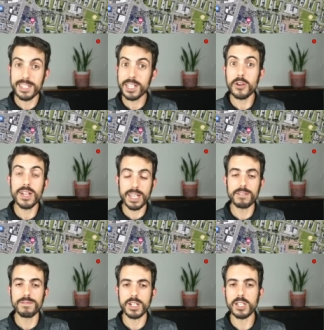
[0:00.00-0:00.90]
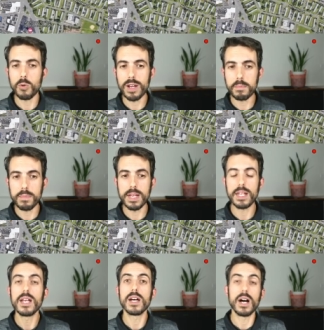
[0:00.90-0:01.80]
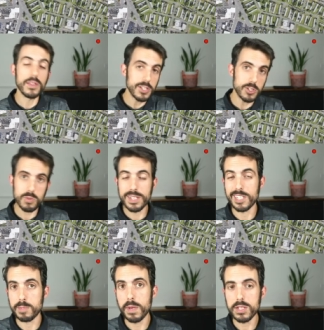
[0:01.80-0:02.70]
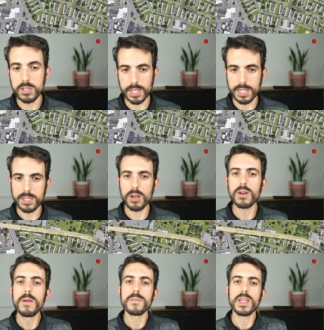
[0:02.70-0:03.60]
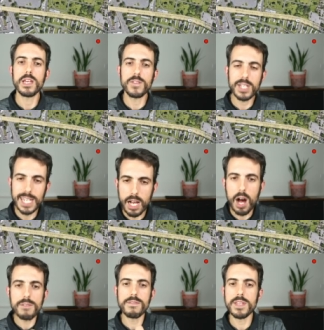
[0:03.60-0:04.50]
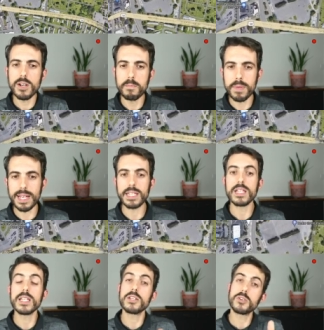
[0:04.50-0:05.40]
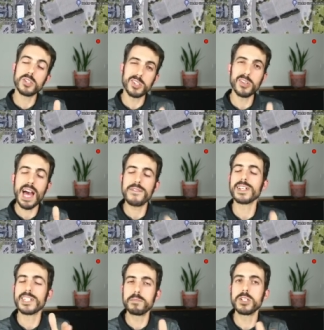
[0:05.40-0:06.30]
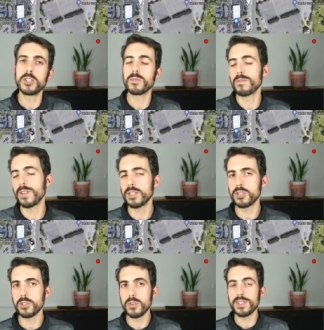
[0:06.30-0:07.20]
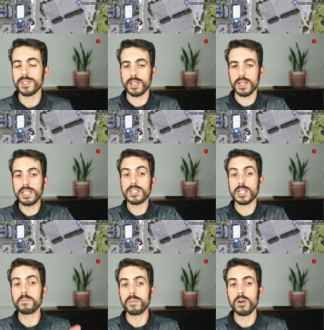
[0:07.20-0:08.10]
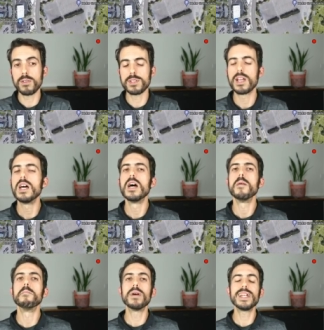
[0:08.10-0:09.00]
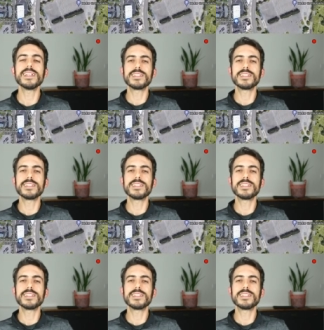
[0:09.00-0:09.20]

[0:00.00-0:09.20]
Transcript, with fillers: This area can flood quite a bit on the streets especially. So if you're getting off of there a bit, you're still having some issues with flood insurance in some parts, but